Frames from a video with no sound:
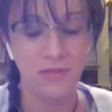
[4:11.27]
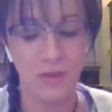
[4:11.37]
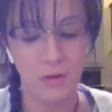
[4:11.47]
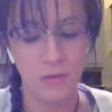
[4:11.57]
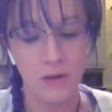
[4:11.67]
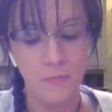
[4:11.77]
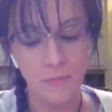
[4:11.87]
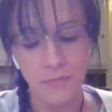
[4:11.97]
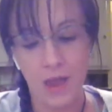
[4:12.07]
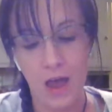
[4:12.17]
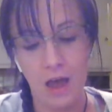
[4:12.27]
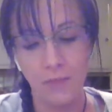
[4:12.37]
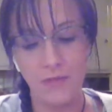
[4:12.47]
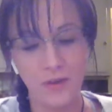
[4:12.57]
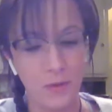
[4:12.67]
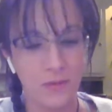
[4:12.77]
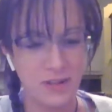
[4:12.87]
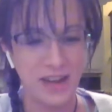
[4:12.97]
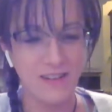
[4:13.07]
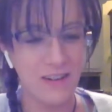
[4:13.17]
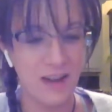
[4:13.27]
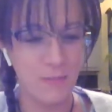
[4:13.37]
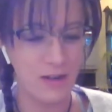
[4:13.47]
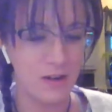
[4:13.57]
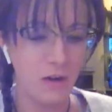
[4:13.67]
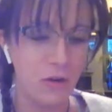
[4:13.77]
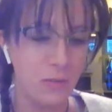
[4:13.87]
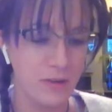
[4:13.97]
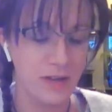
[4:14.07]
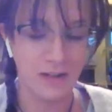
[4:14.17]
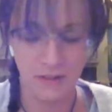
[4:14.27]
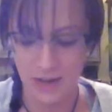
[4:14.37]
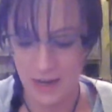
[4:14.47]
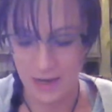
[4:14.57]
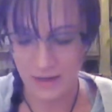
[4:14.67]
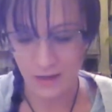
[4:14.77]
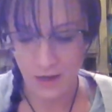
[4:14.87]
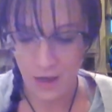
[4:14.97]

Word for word: So um, if you're a projector, let me know, projector gang.